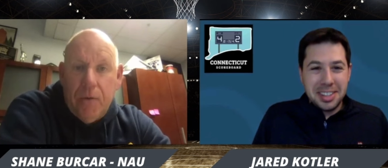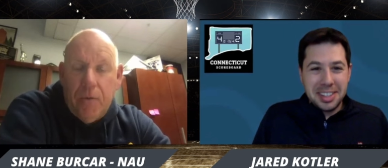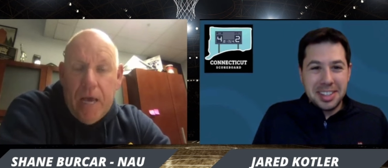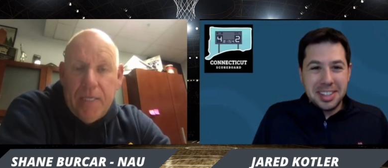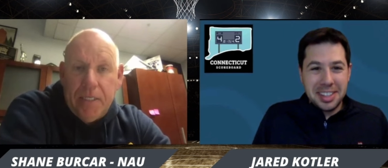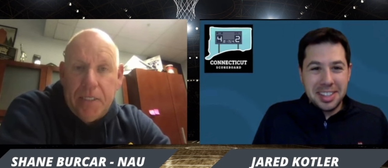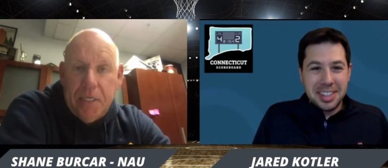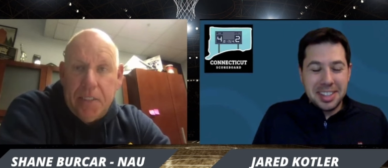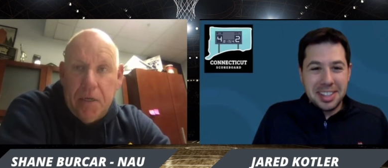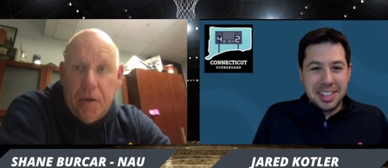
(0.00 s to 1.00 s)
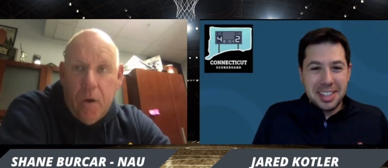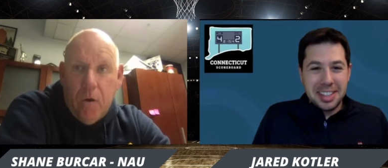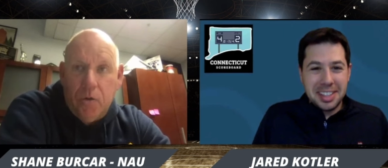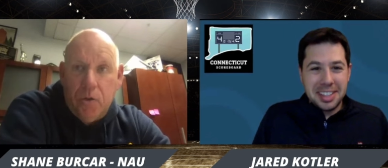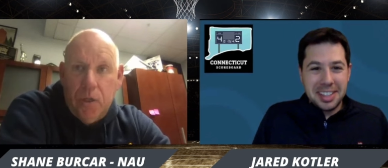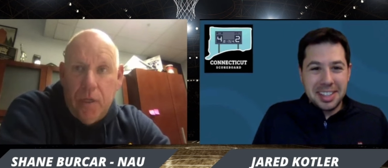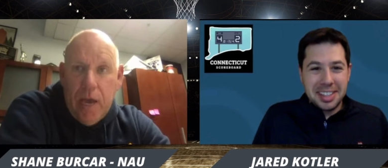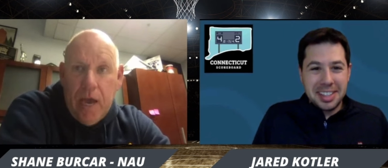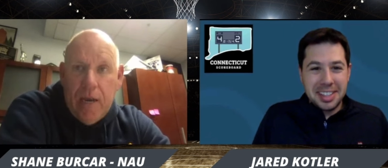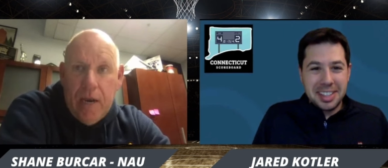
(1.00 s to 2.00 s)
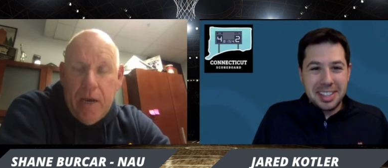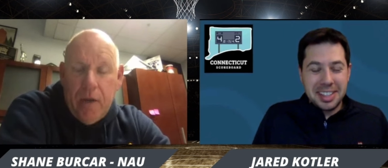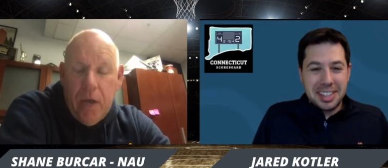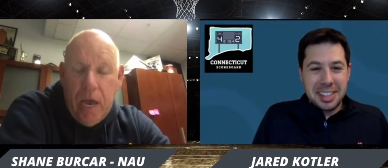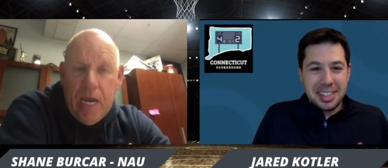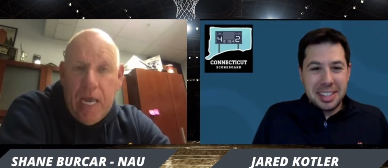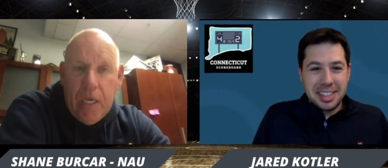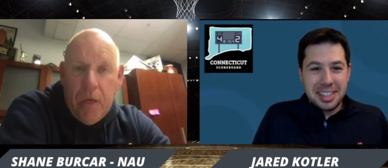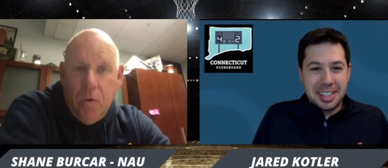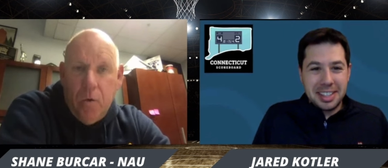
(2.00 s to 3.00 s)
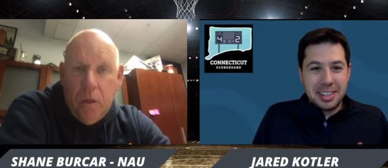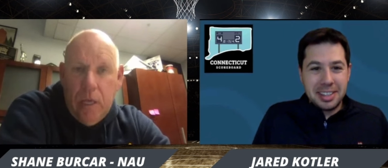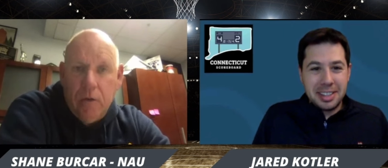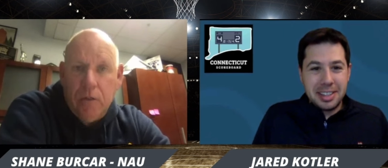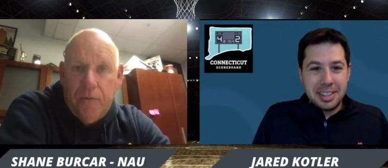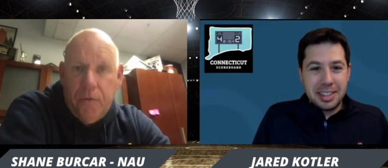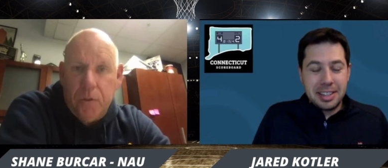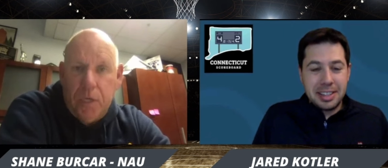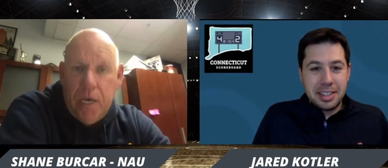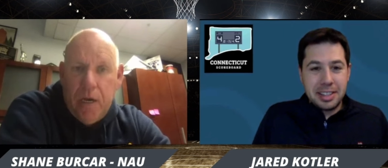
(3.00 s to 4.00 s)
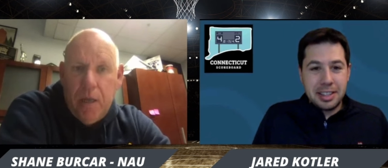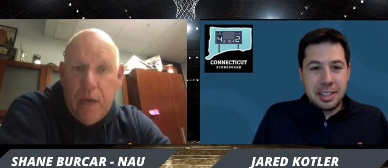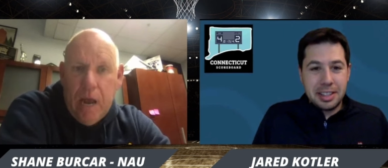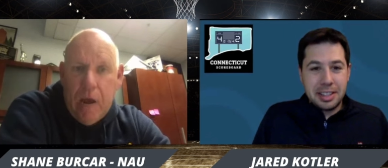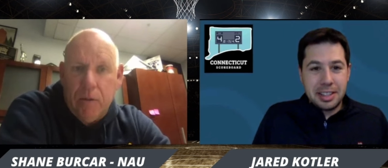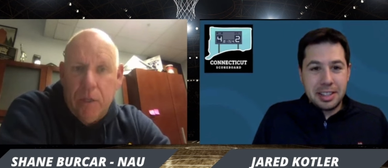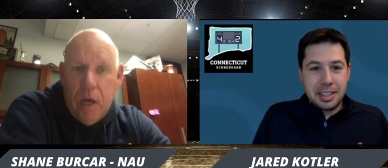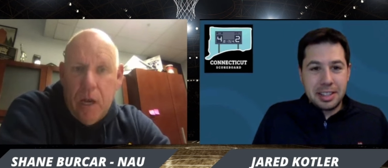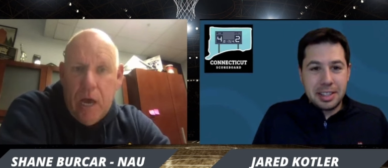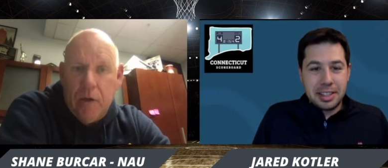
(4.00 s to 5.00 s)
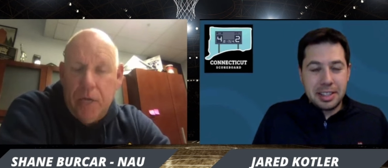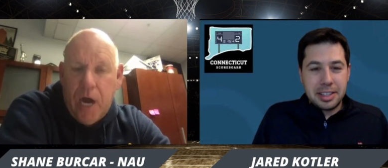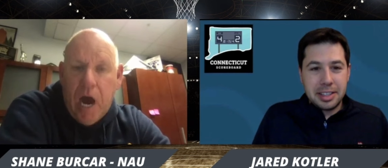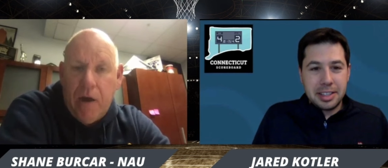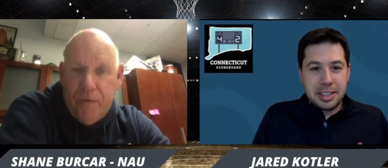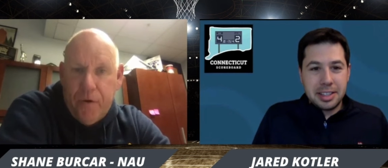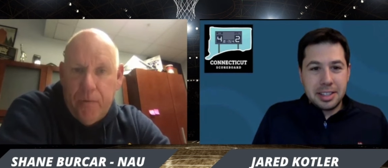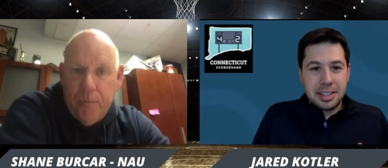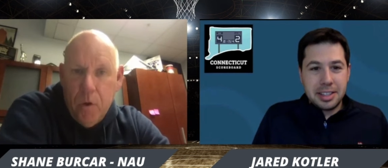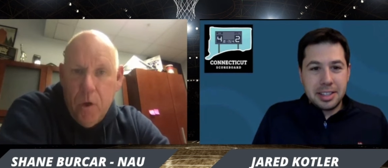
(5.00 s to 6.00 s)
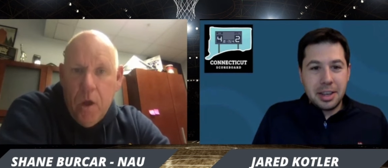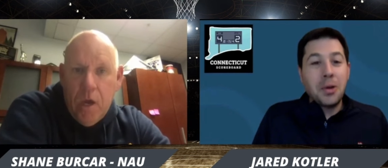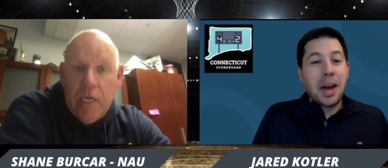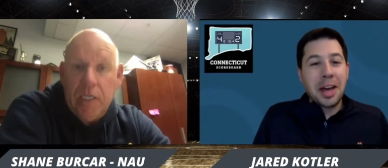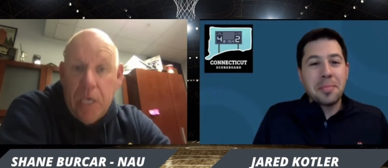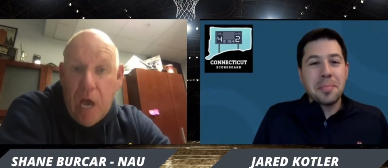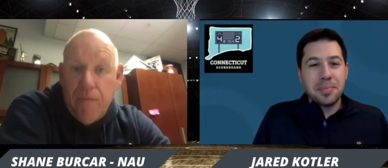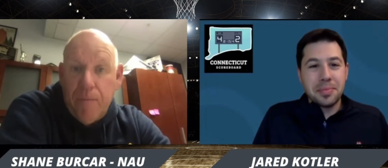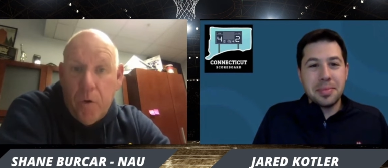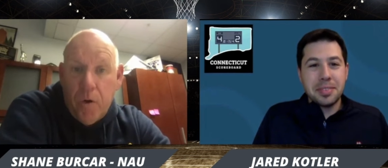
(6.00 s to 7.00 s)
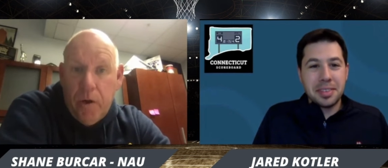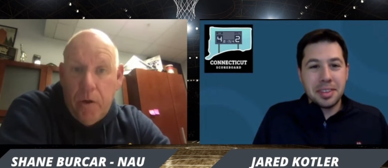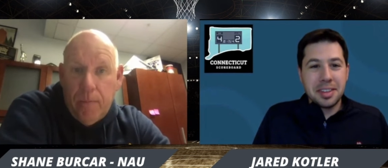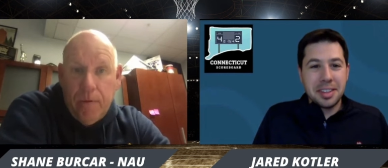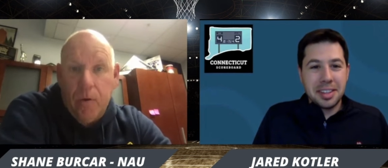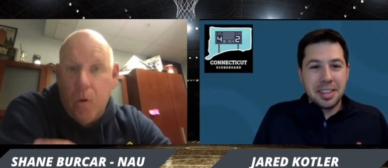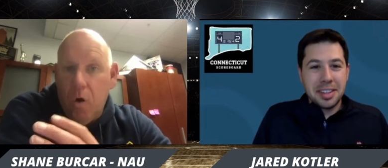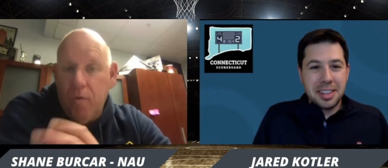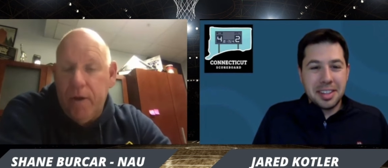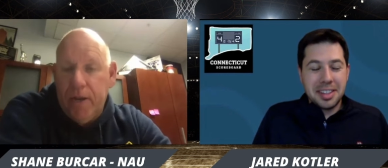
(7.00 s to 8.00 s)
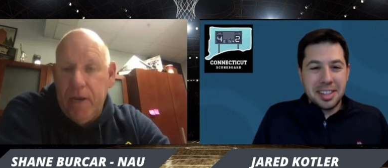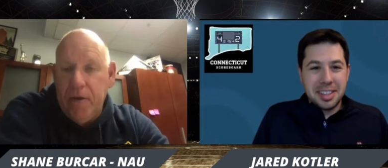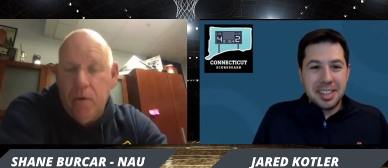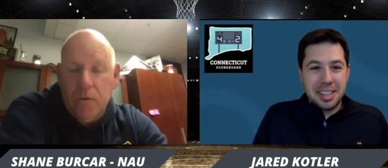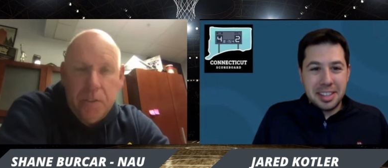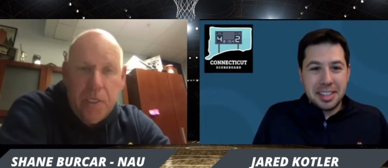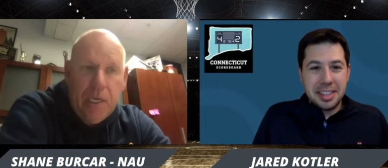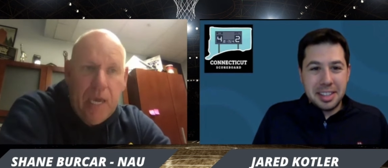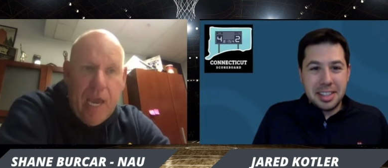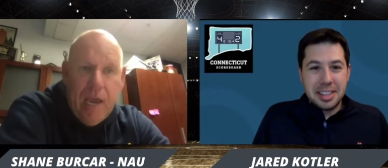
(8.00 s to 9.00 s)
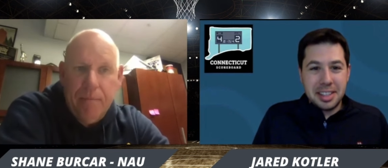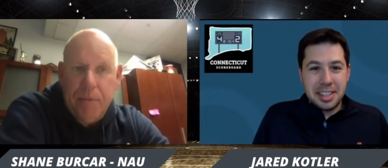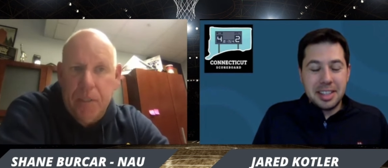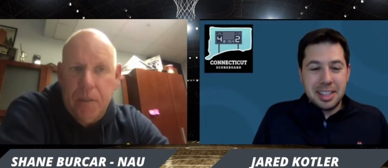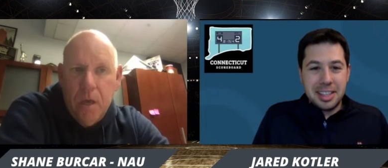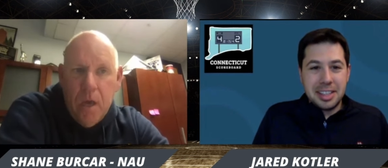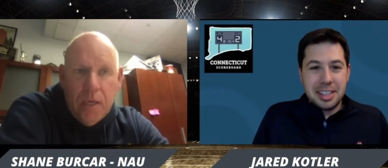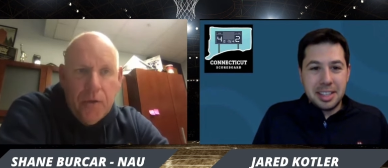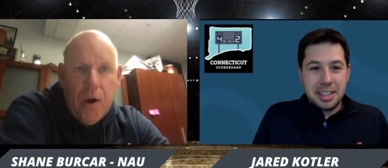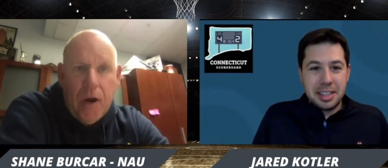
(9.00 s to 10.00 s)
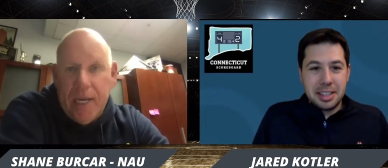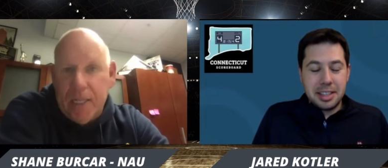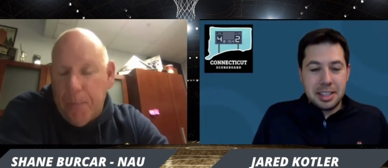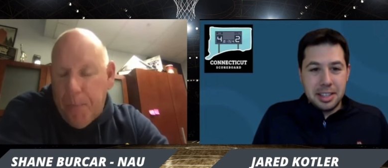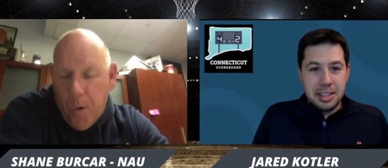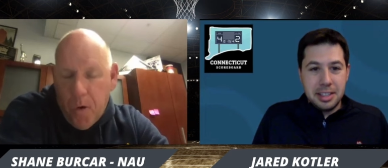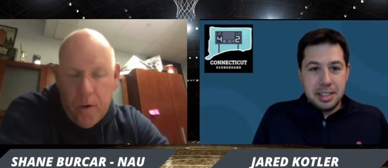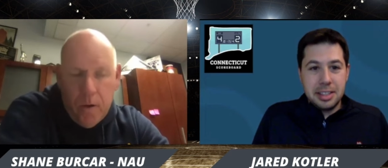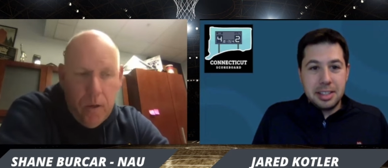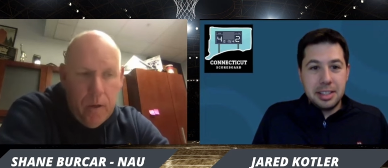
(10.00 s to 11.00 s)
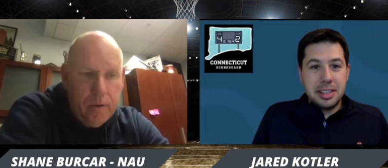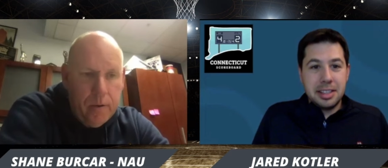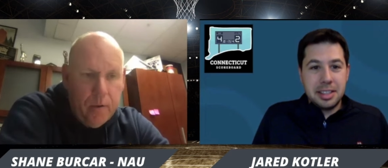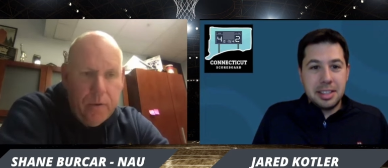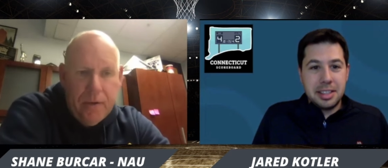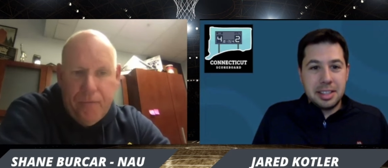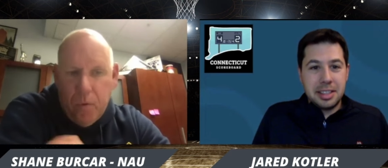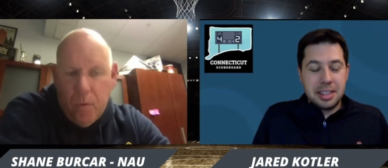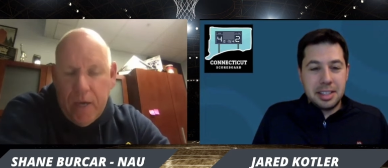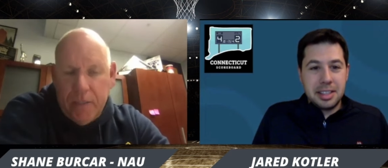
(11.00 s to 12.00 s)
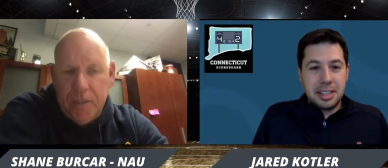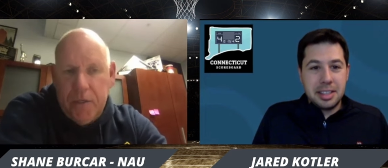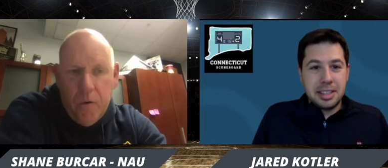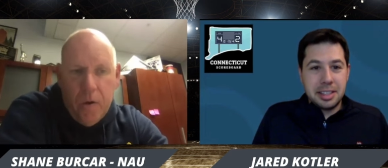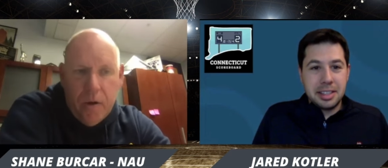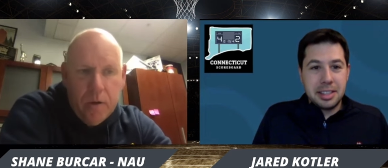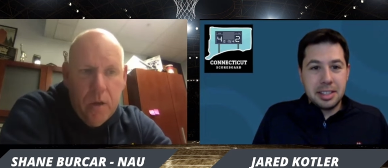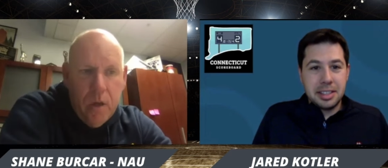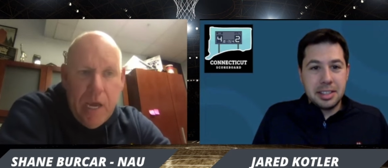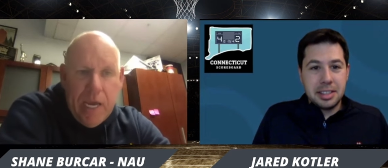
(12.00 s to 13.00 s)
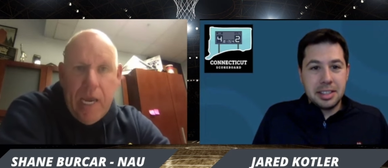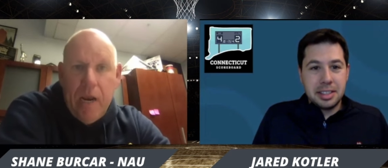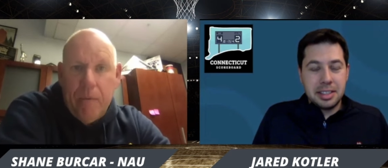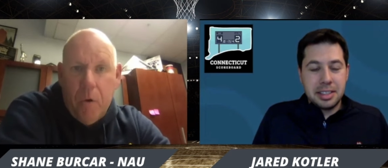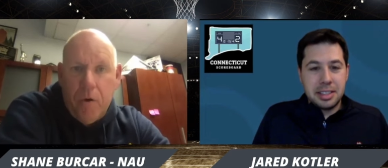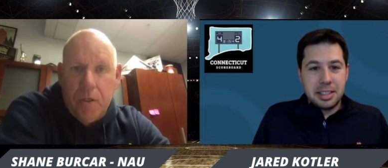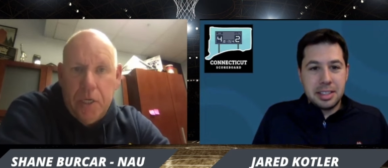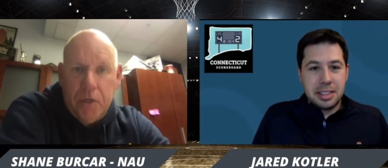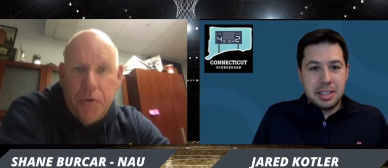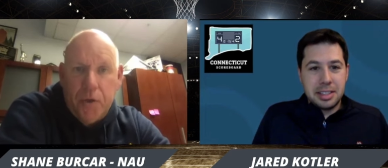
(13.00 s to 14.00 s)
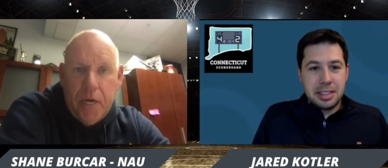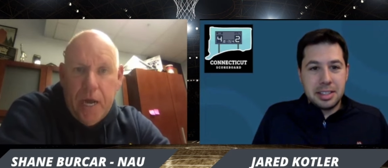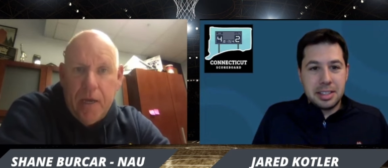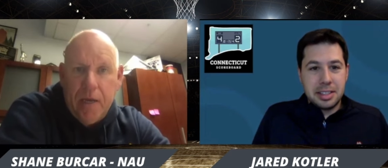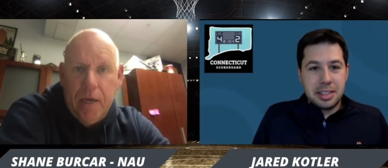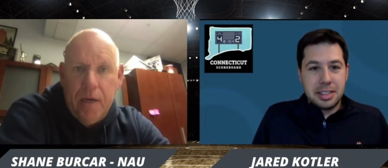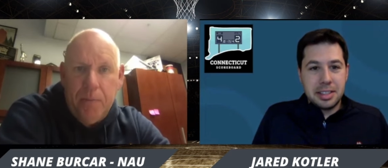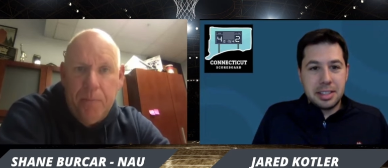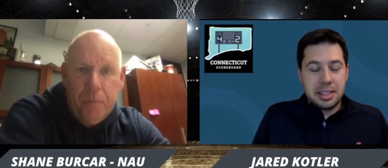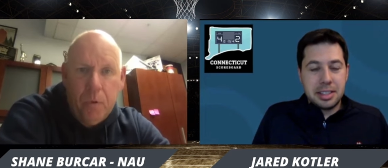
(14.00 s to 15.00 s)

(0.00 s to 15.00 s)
Speaker 1: when I was an assistant coach at NAU, he was the first kid that I was allowed to offer okay. his sophomore year. Then COVID hit, you don't see games and trying to get the portal and you know different ways to do it. And he ended up going to Central Connecticut and